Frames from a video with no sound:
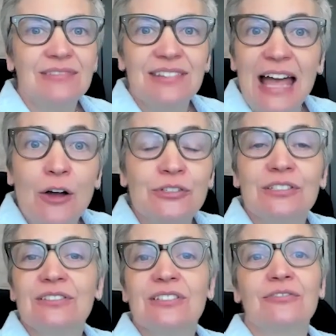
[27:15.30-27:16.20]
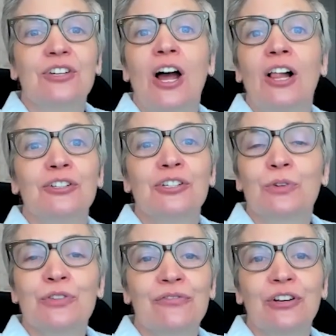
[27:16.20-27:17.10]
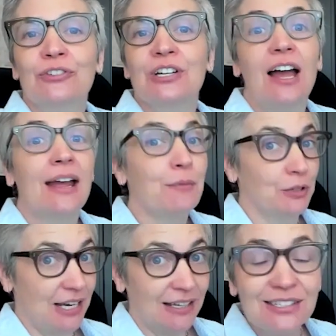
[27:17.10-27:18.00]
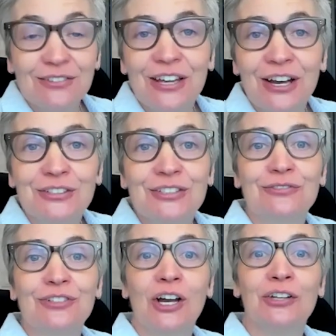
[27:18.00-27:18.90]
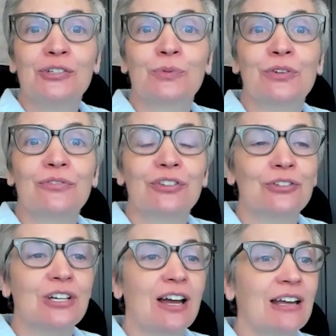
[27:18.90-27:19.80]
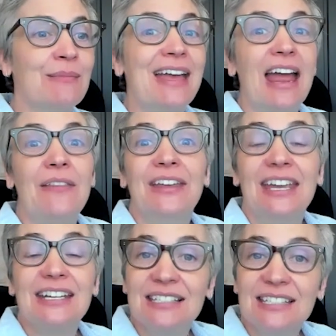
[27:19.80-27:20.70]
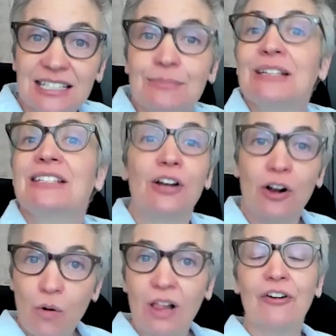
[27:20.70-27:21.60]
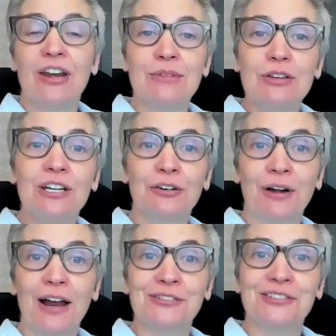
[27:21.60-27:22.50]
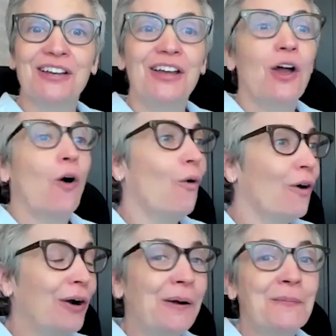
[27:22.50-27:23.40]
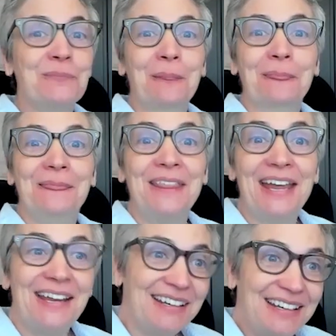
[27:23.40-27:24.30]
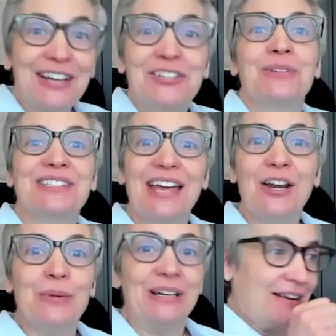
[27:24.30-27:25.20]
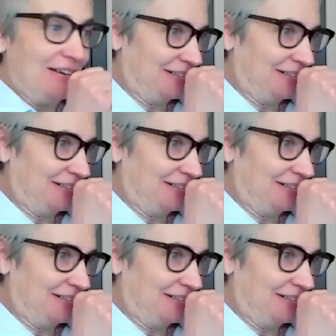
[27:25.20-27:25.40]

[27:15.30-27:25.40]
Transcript: thousands of dollars worth of their time or tens of thousands of dollars worth of their time, and the case is dismissed on qualified immunity grounds. Or they get to a settlement